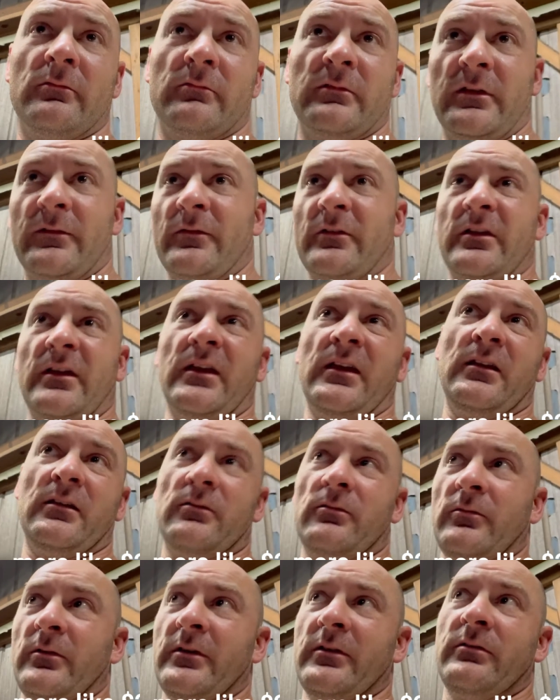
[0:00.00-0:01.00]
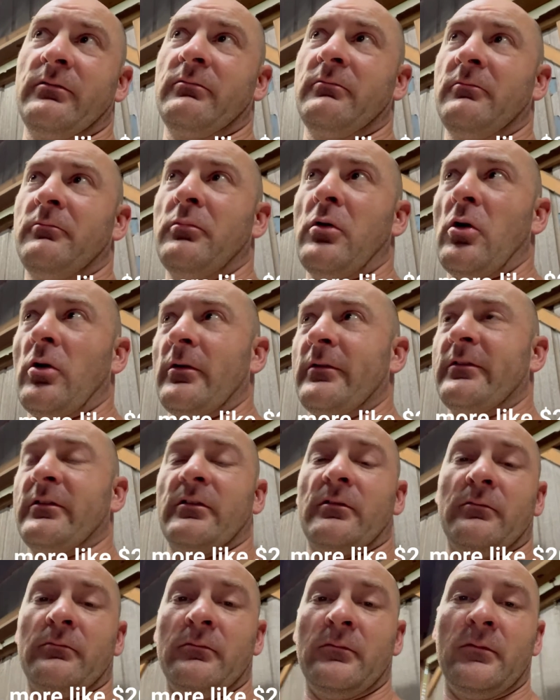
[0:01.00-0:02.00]
give or take, with parts
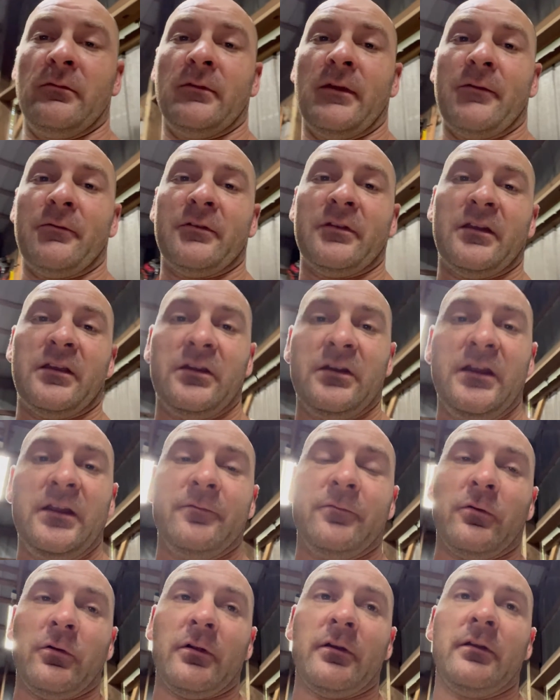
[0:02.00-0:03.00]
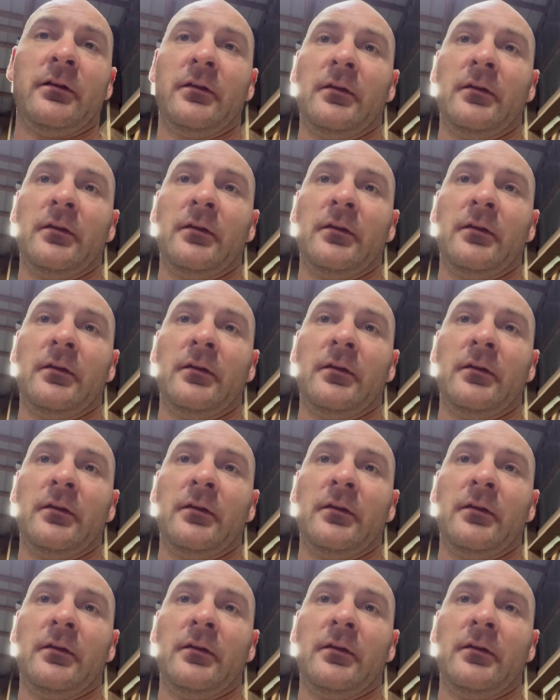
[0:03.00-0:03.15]
and everything you need for it.